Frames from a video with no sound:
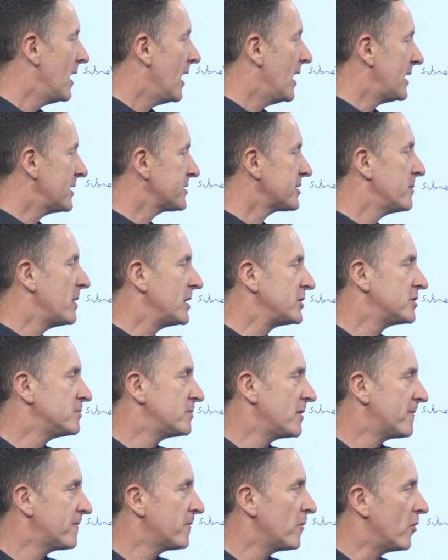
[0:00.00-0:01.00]
And as I mentioned
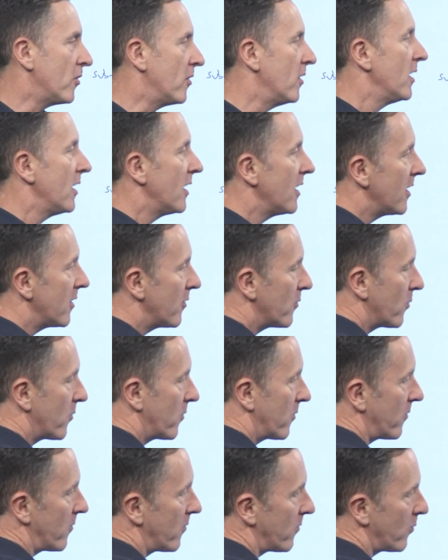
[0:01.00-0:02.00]
before,
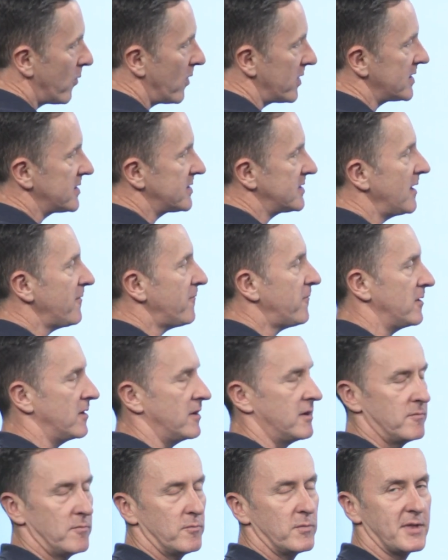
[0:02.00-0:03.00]
what is
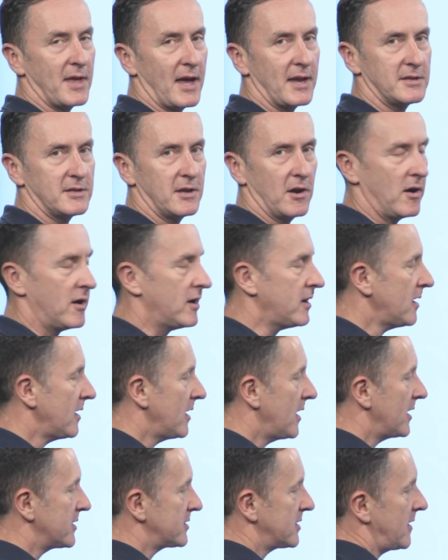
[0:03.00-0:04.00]
different with ACI is